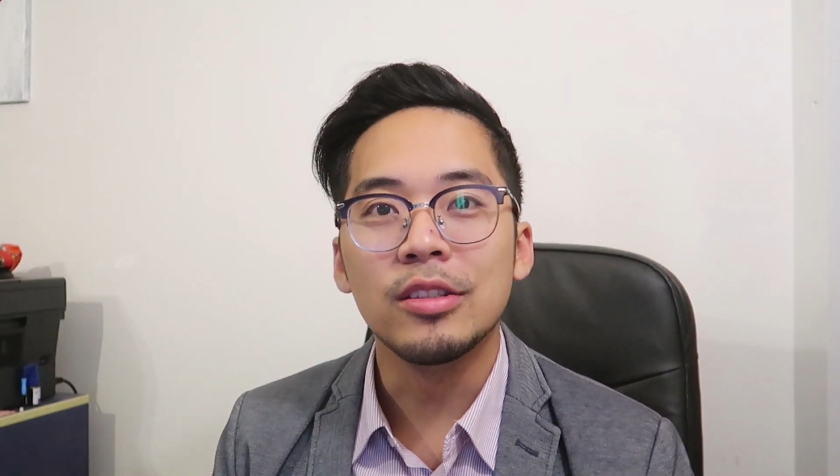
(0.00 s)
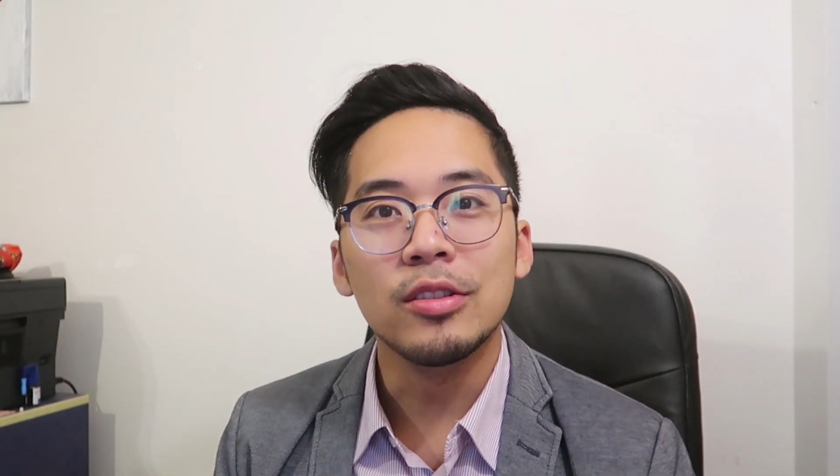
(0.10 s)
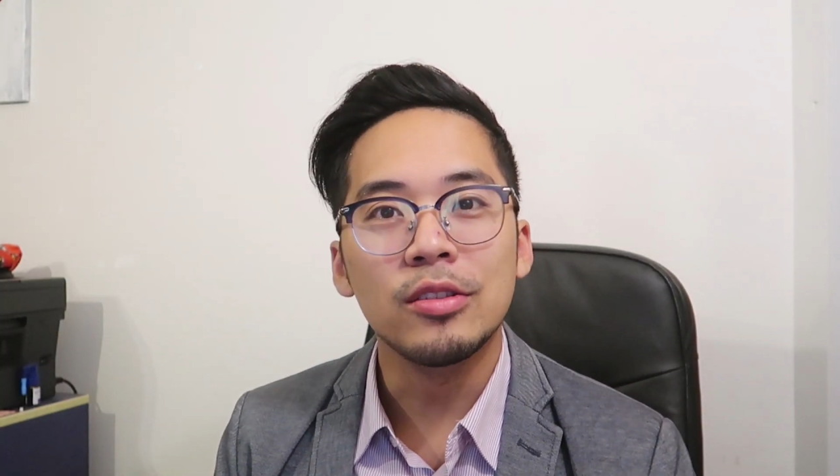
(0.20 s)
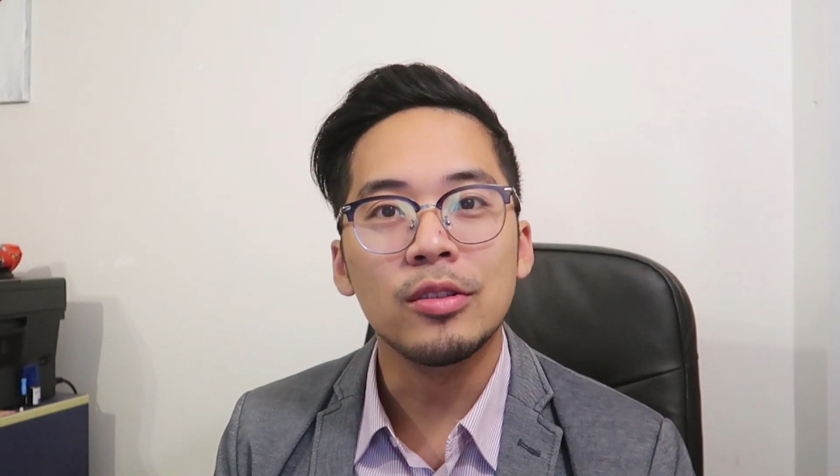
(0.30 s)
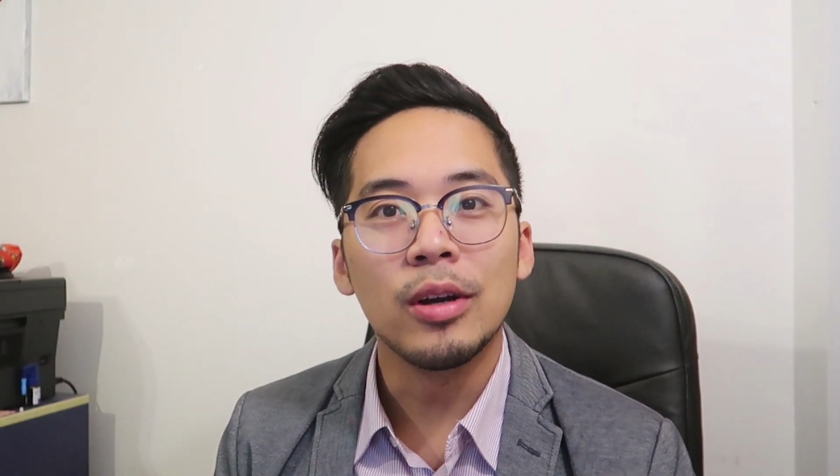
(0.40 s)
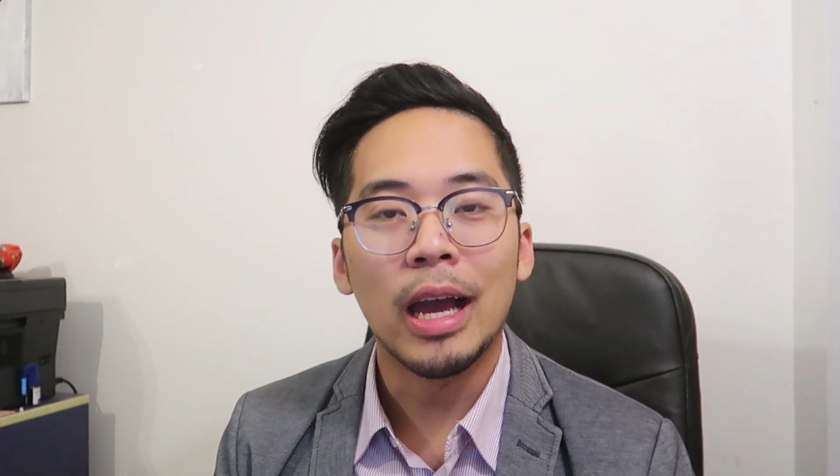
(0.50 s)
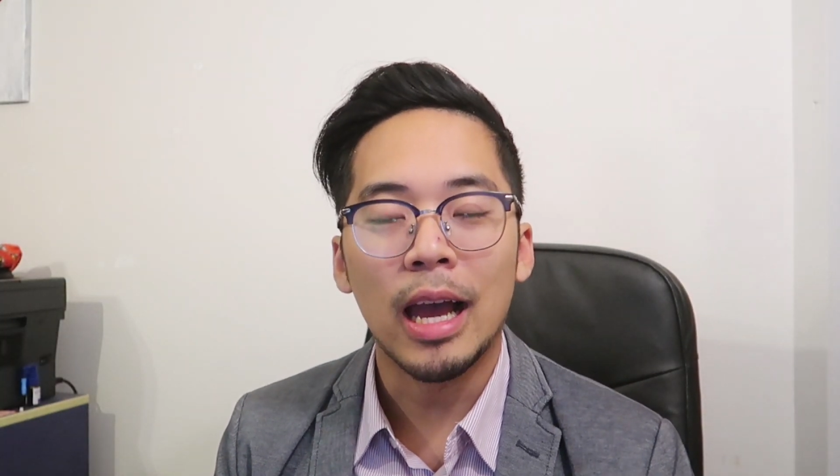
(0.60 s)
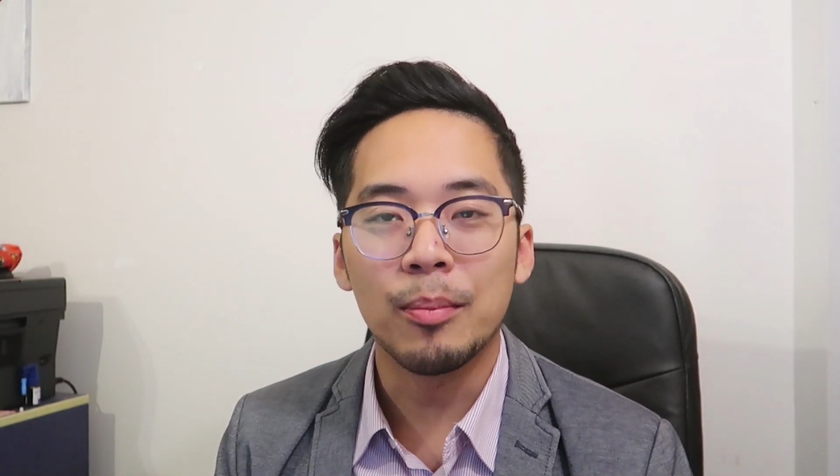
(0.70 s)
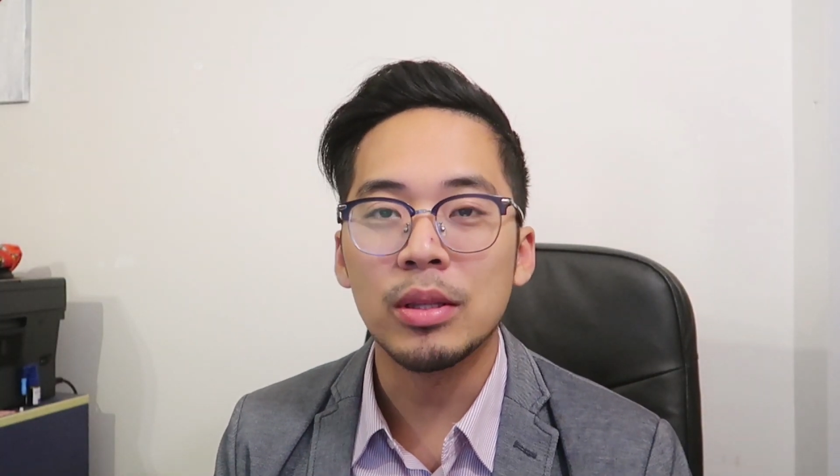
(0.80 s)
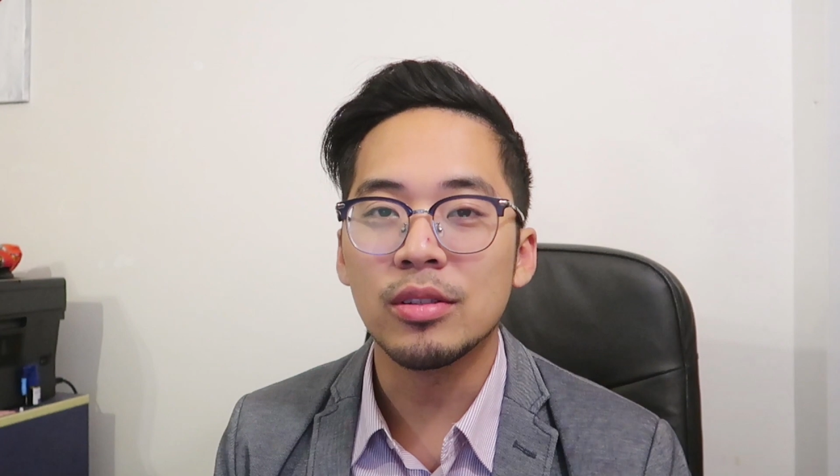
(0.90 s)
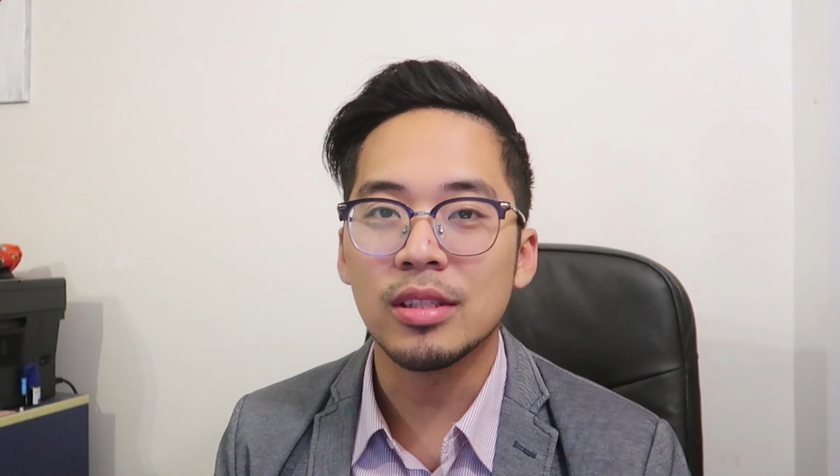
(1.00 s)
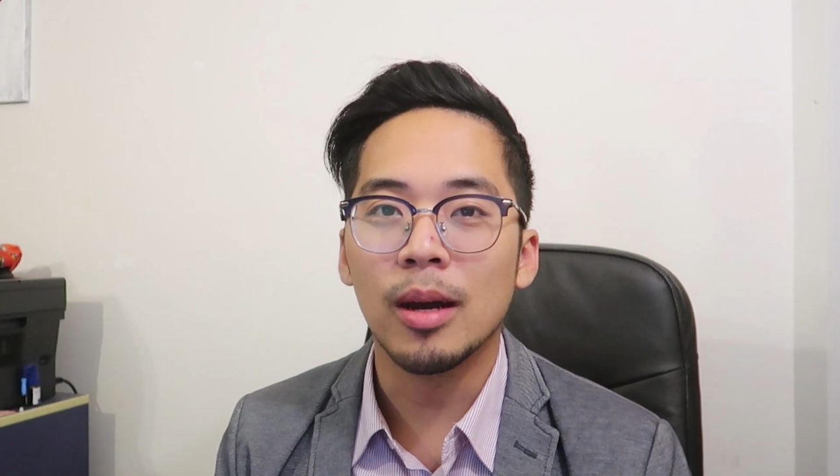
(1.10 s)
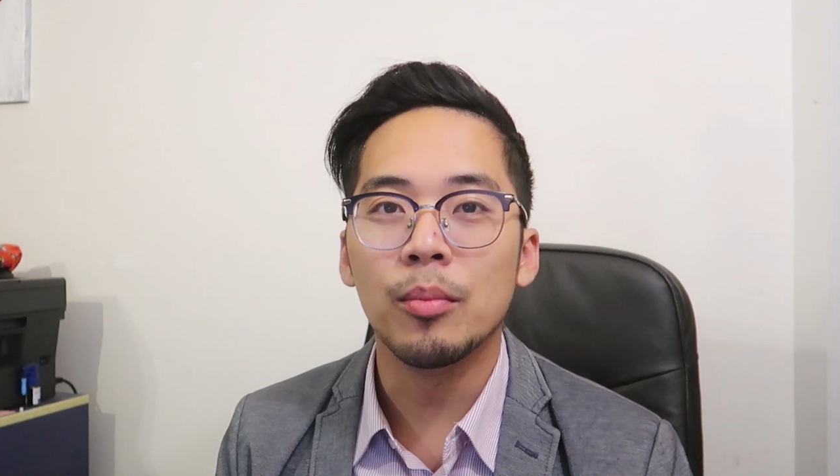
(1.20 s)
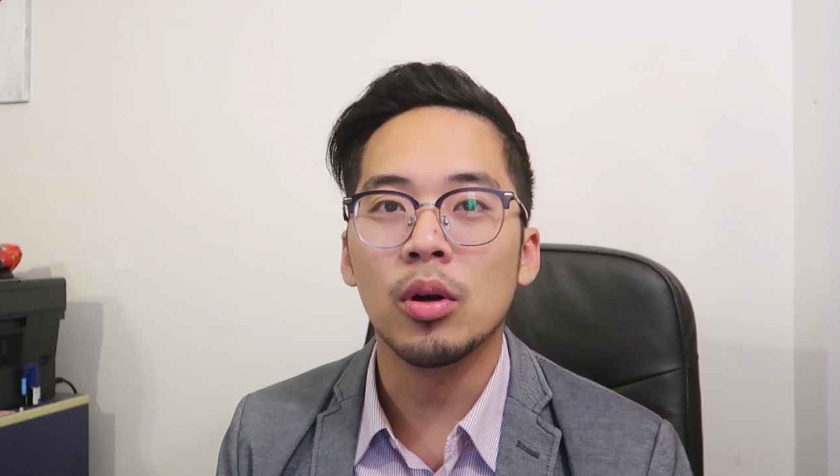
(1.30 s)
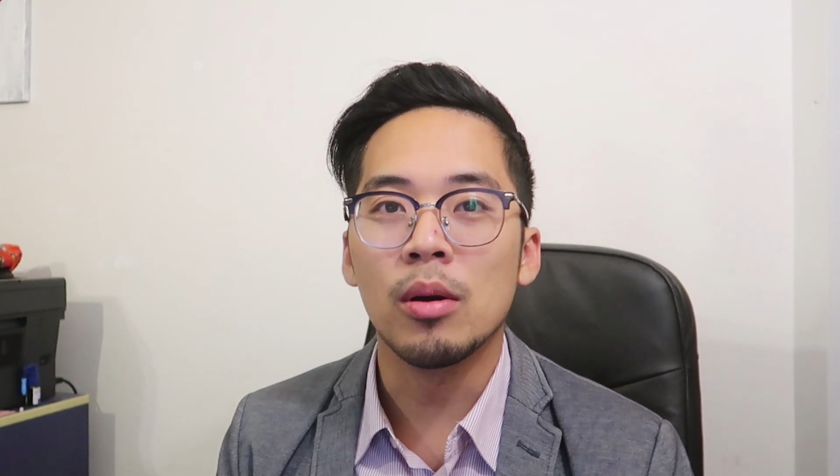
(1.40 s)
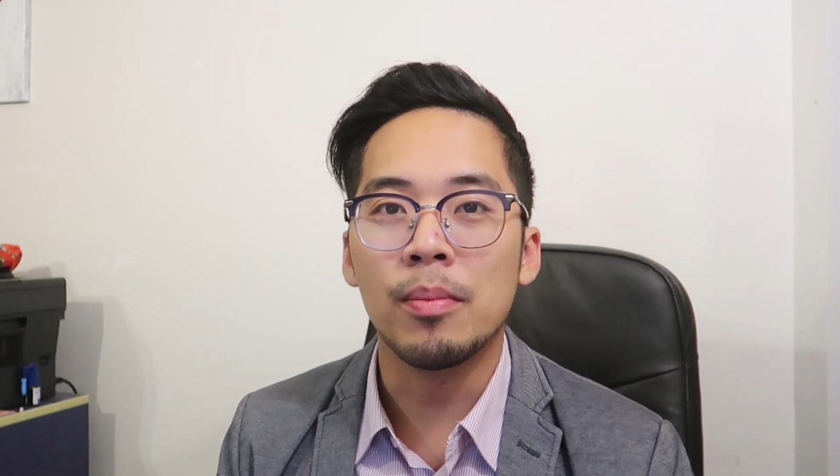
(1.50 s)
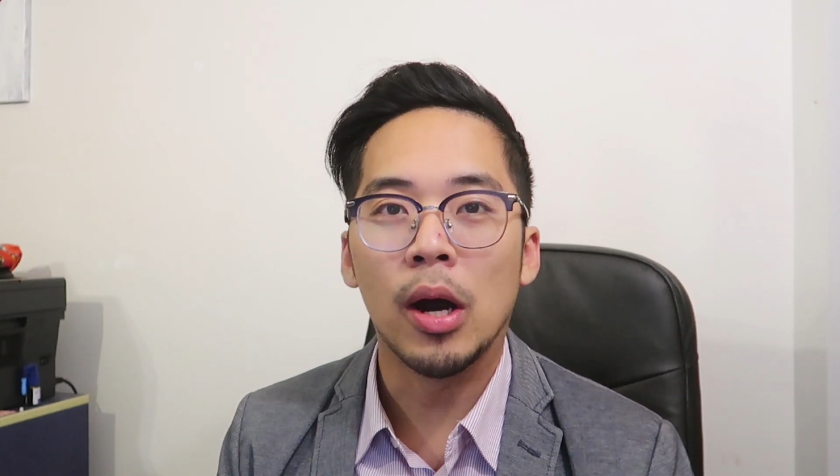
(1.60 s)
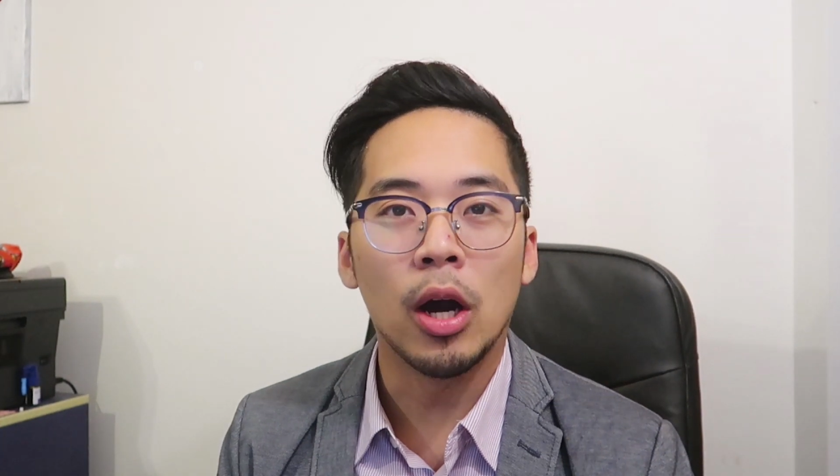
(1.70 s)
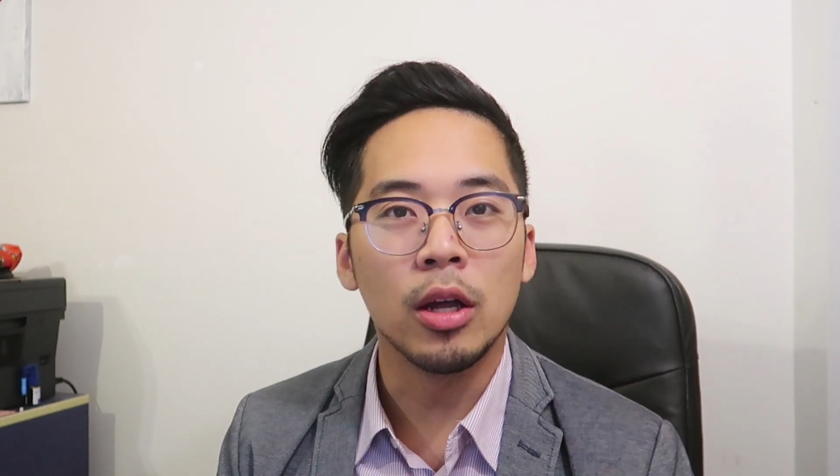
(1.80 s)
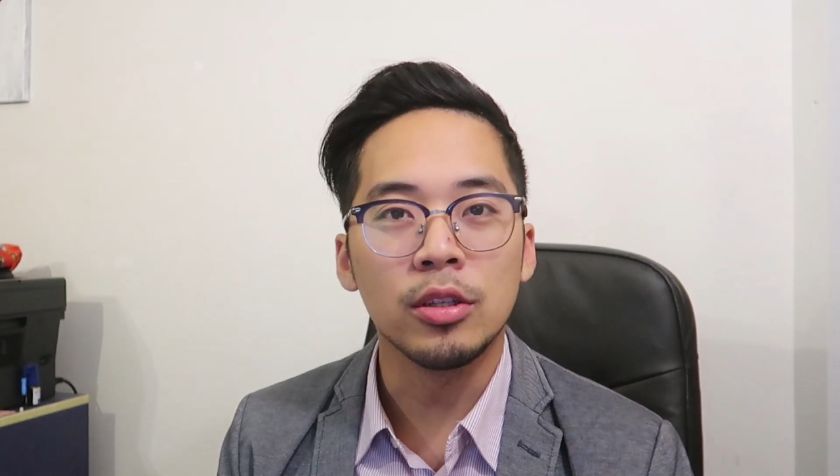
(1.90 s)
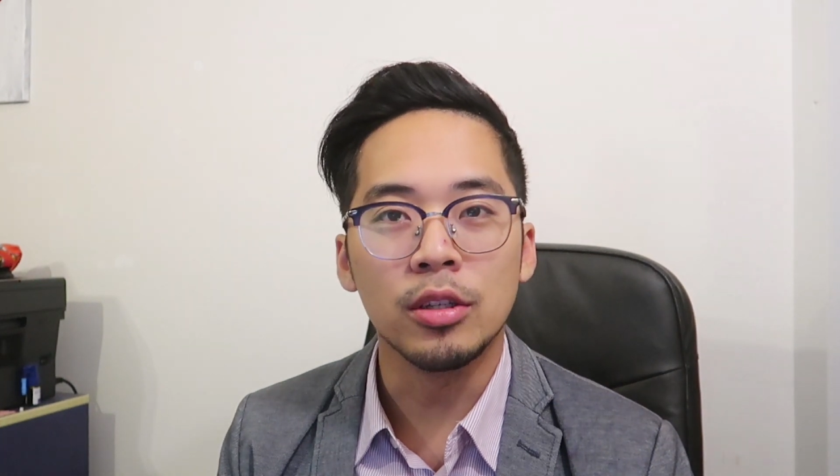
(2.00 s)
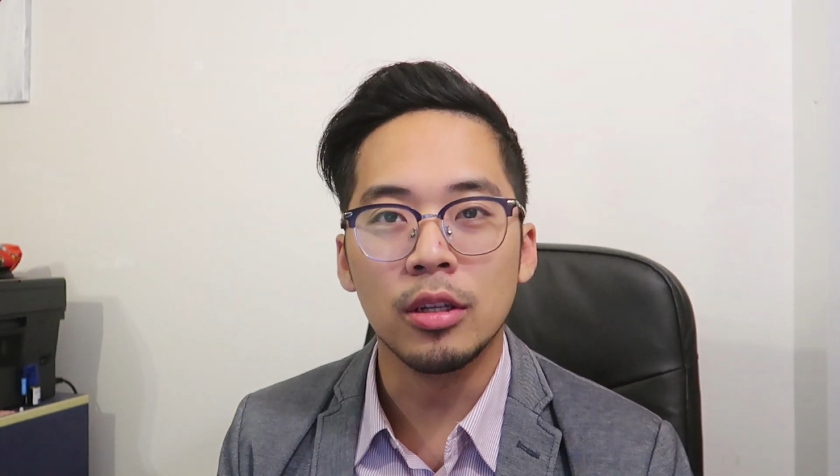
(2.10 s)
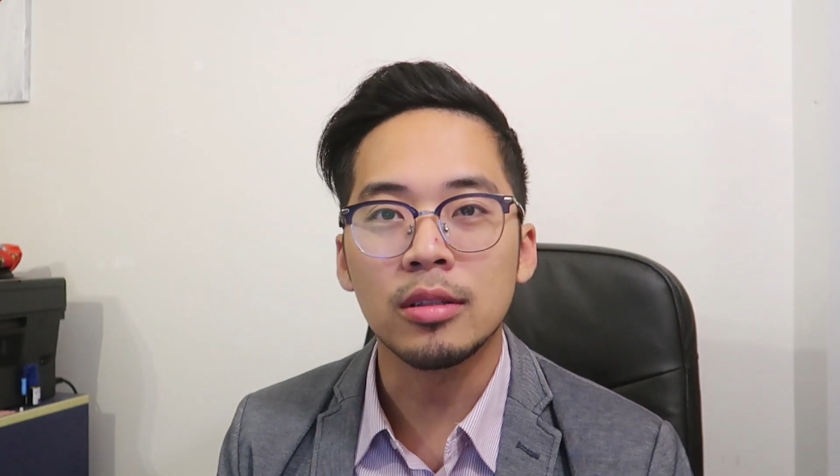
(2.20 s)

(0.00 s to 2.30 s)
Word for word: you happened to stumble upon your